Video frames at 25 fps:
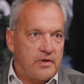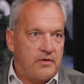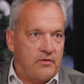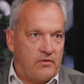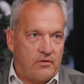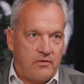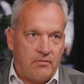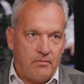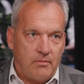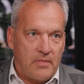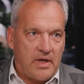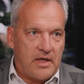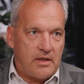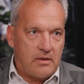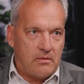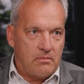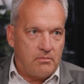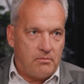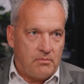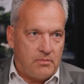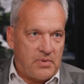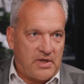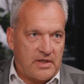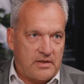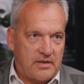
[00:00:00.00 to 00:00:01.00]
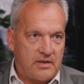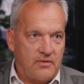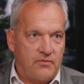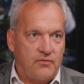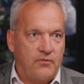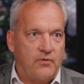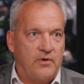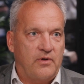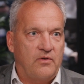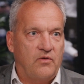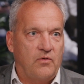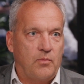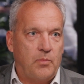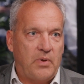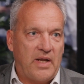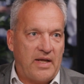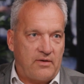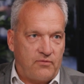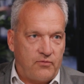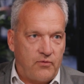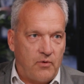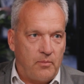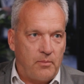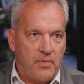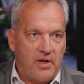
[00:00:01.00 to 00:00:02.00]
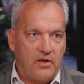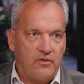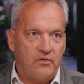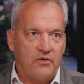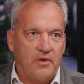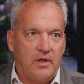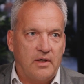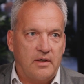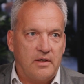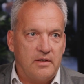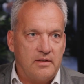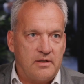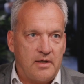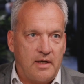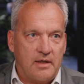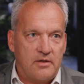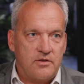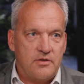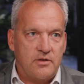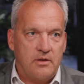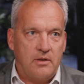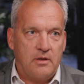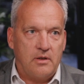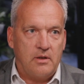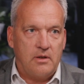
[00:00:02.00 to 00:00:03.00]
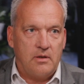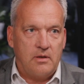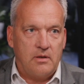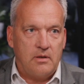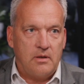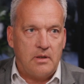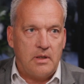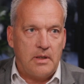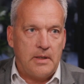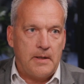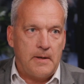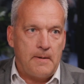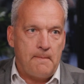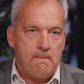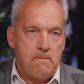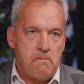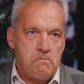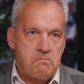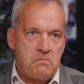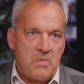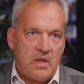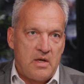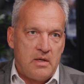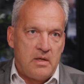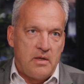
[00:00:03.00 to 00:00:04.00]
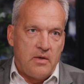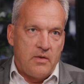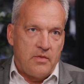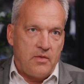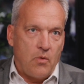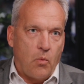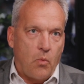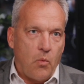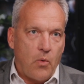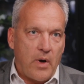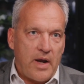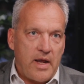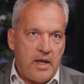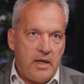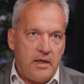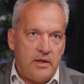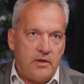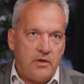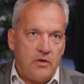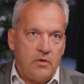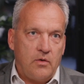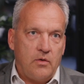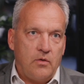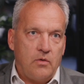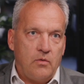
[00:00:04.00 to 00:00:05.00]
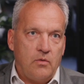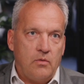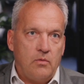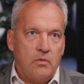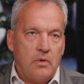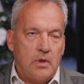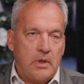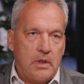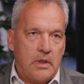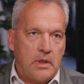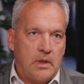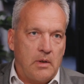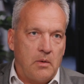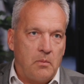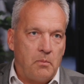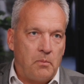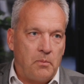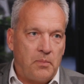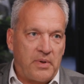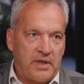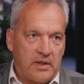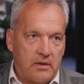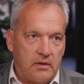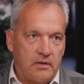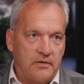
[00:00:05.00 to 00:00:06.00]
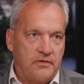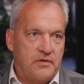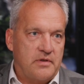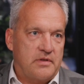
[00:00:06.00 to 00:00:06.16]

has made a big difference, platform-based architecture, the way you build